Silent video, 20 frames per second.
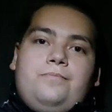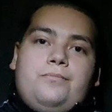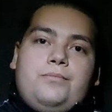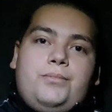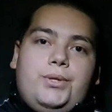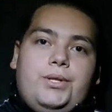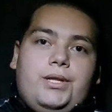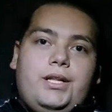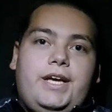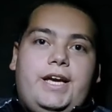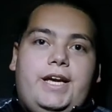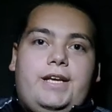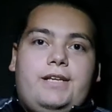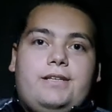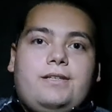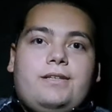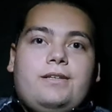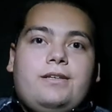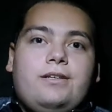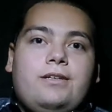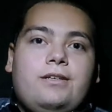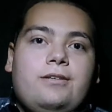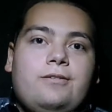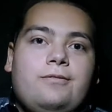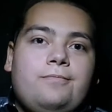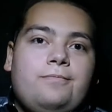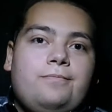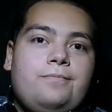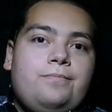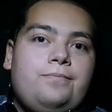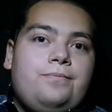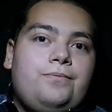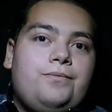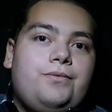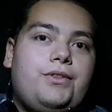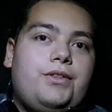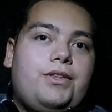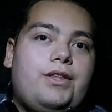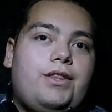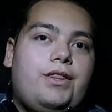Please.
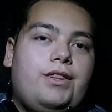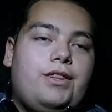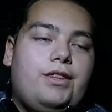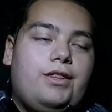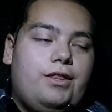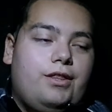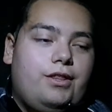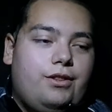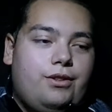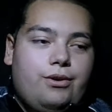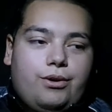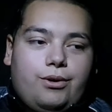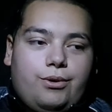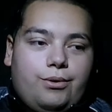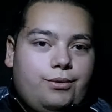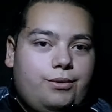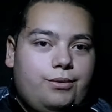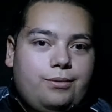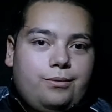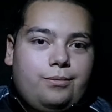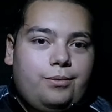No,